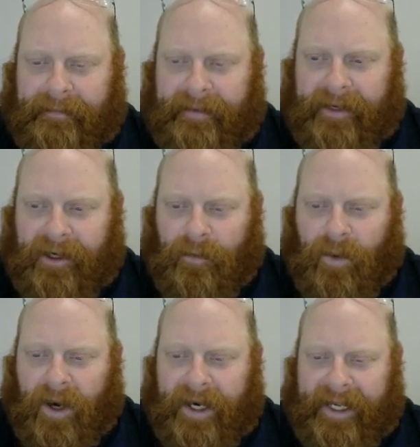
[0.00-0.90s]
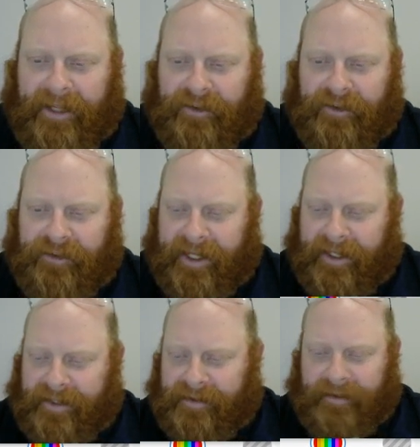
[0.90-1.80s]
I'm going to go 1 inch
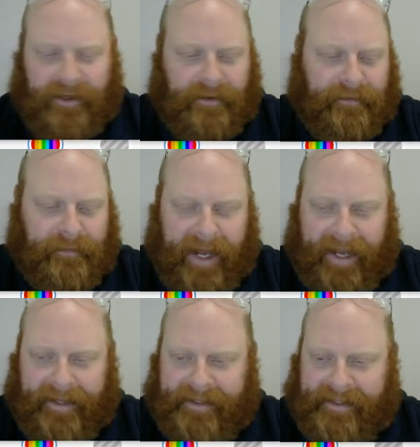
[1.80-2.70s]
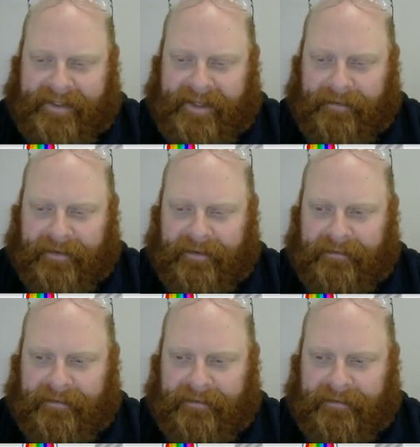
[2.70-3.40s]
in. So I'm going to go from 8 to 7 and